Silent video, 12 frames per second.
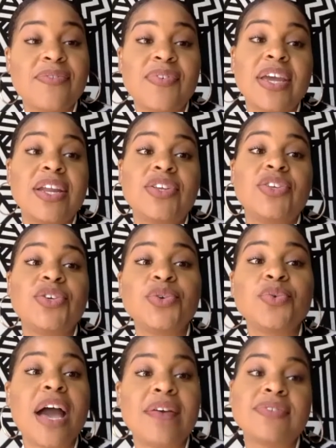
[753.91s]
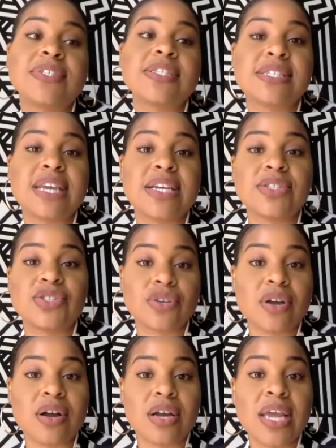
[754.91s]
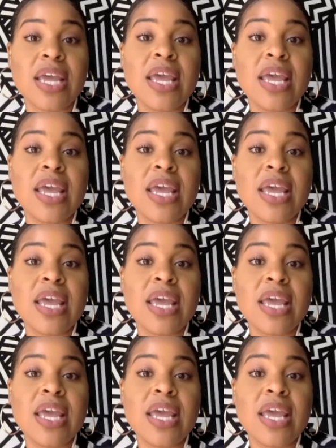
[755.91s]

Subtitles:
And you have to stay strong